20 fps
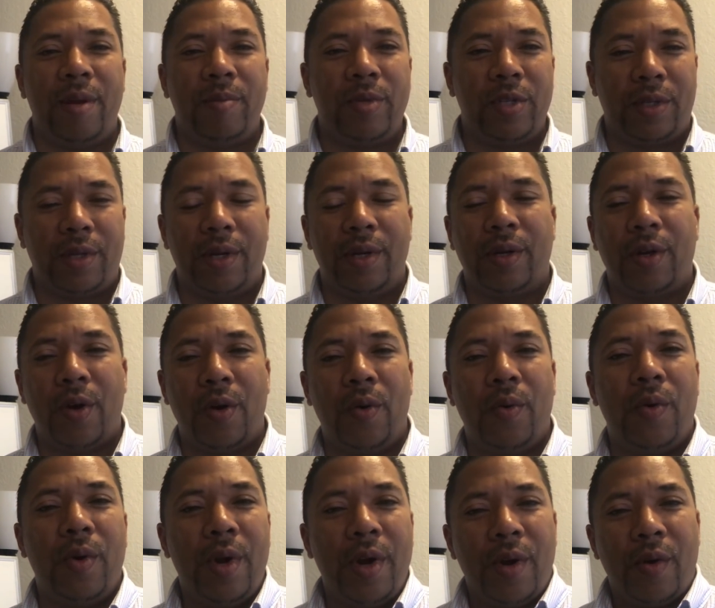I'm just going to
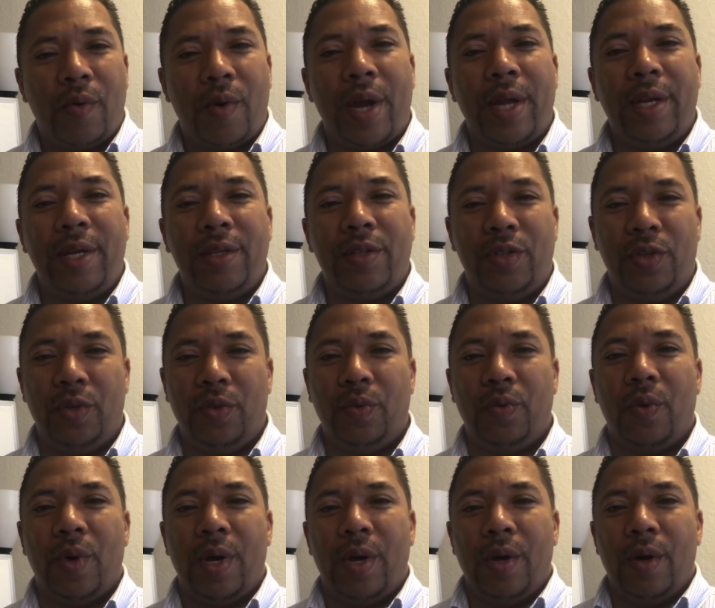go right
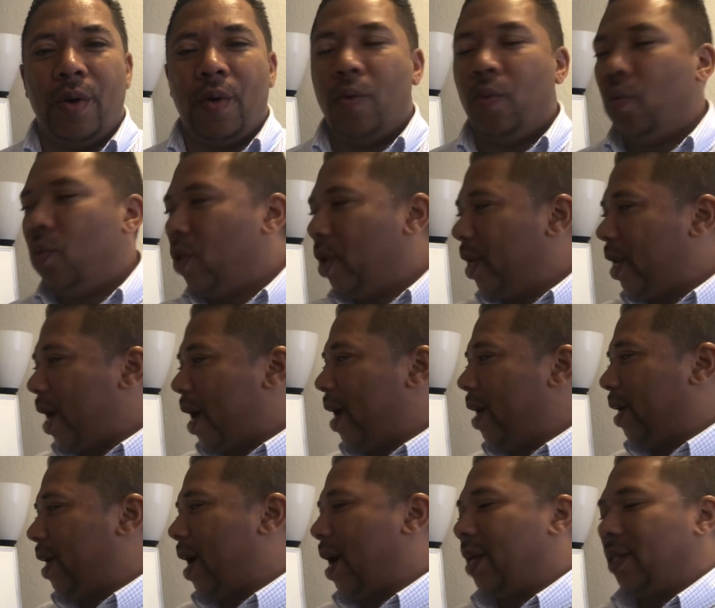into what
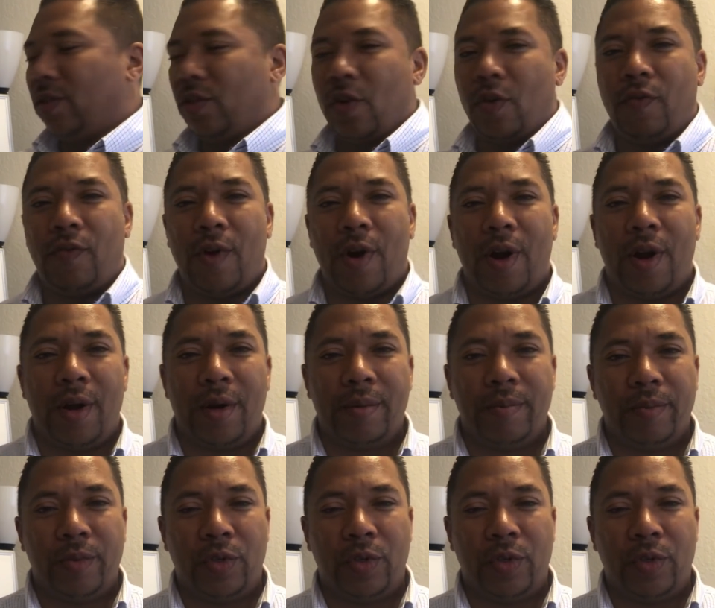I got so far.